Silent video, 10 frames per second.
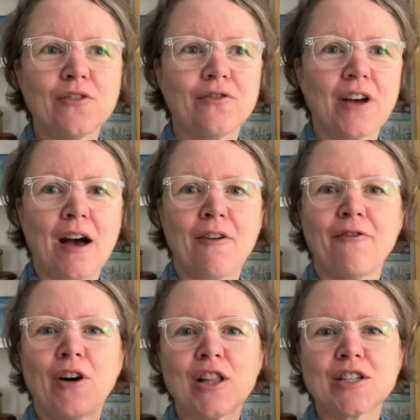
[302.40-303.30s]
of
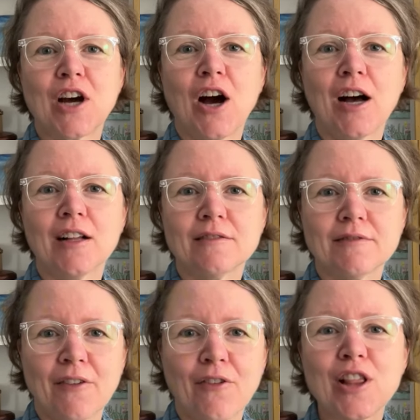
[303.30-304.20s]

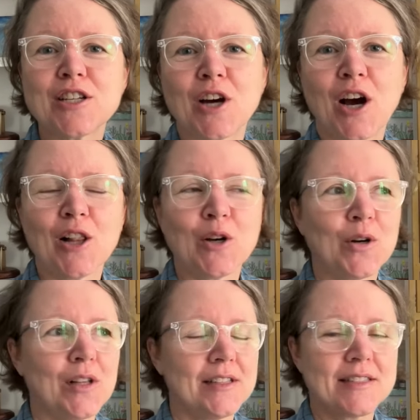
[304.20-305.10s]
they're volatile
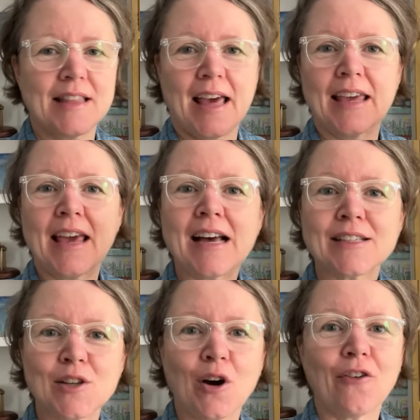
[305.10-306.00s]
oils, they
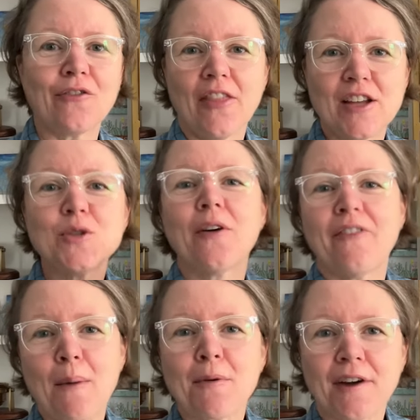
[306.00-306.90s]
gas off, they do
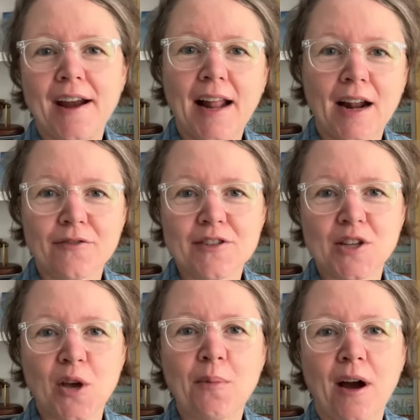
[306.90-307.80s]
evaporate out of the
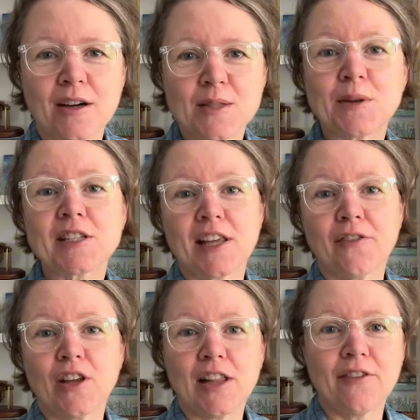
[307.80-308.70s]
soap bar, especially
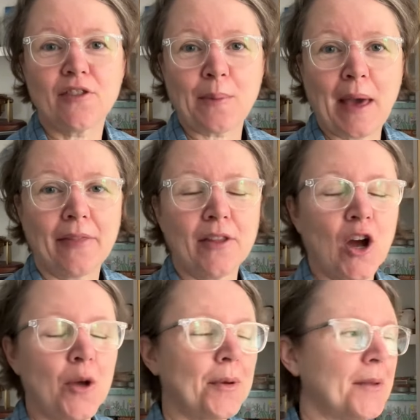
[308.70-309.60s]
if you leave them out in the
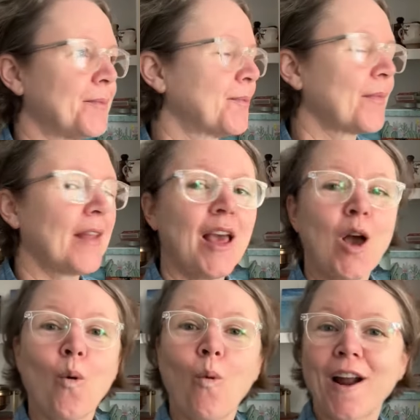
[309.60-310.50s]
open.
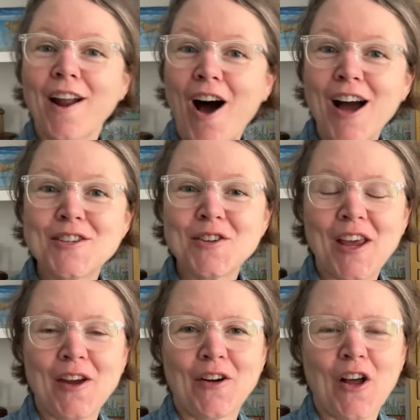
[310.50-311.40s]
What I do
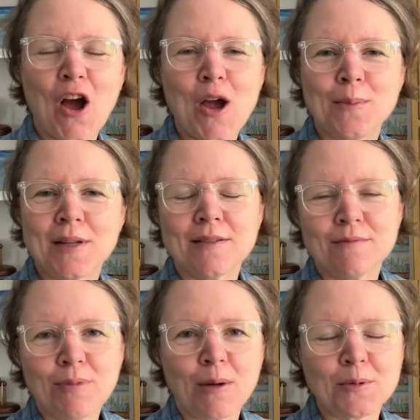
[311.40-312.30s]
here at home, and
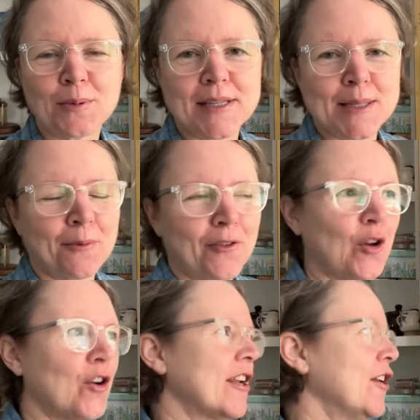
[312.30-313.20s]
probably some of you
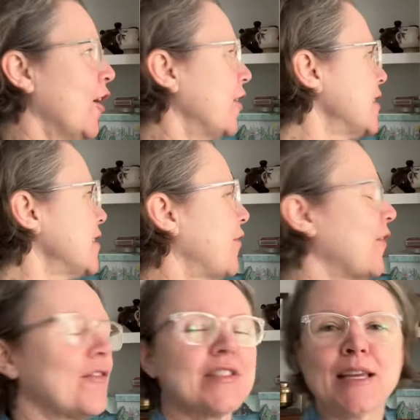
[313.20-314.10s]
already know this if
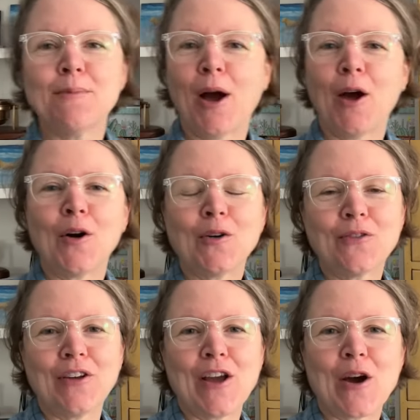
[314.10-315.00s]
you've seen my old
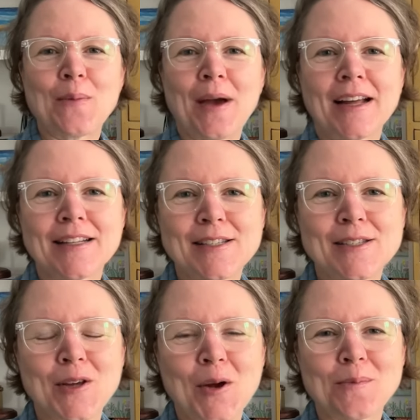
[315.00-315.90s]
video about
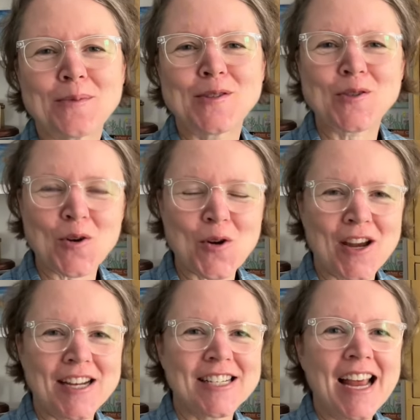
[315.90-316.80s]
soap
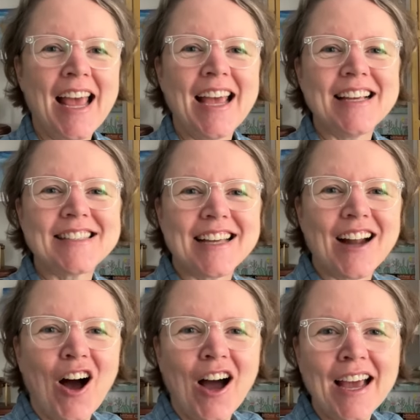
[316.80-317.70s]
storage, is that
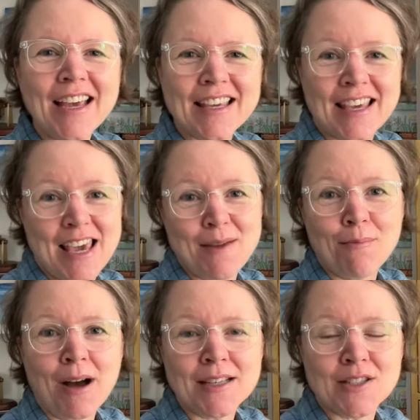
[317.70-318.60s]
I keep
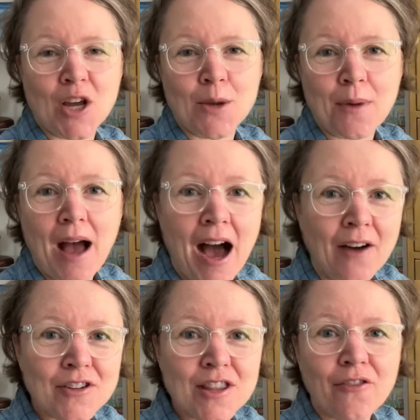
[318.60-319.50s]
my soap
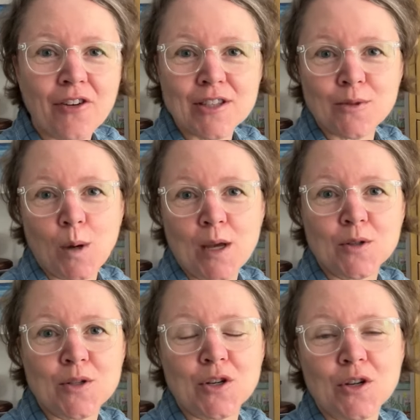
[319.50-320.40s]
after the first week
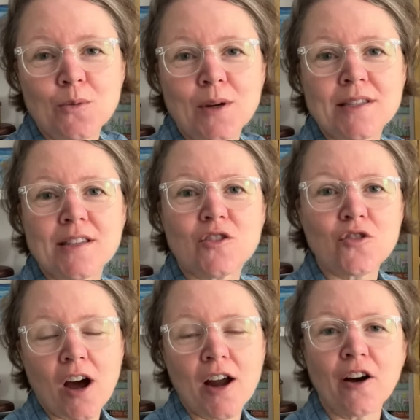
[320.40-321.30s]
or two, once it's
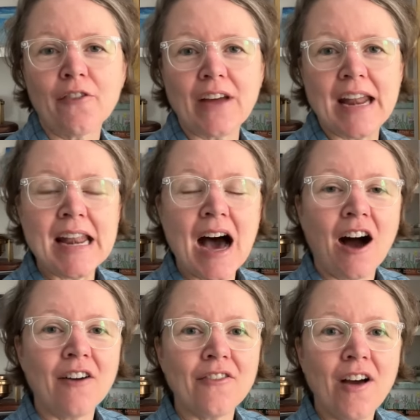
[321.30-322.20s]
dried off
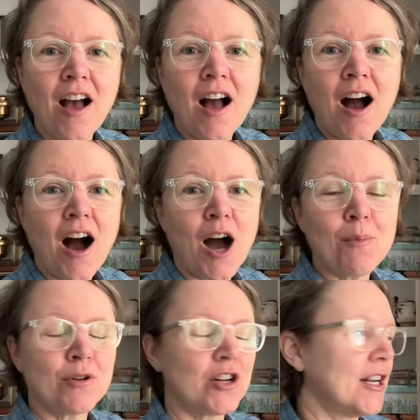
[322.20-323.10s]
enough, I
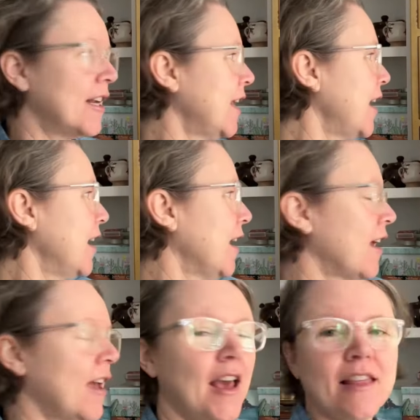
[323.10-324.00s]
put it in here.
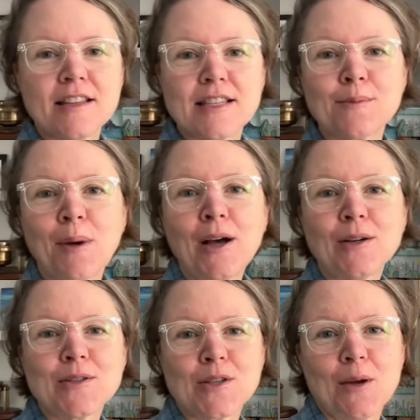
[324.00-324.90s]
This is my
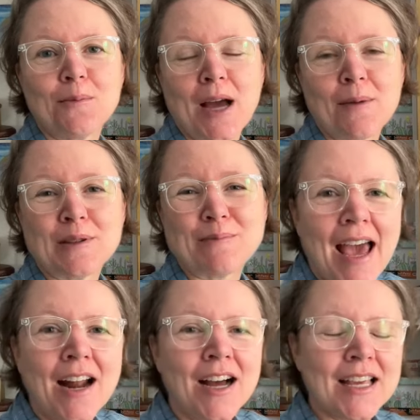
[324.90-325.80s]
old soap cupboard,
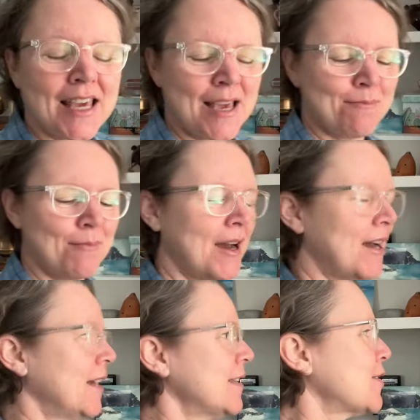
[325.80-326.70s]
and I keep
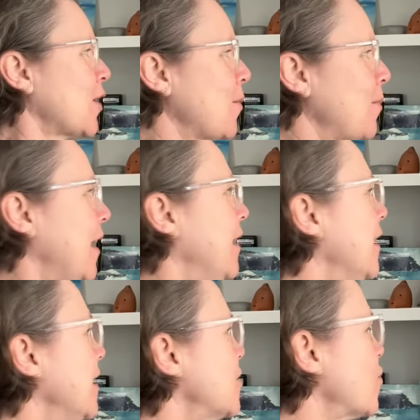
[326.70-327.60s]
my soap in these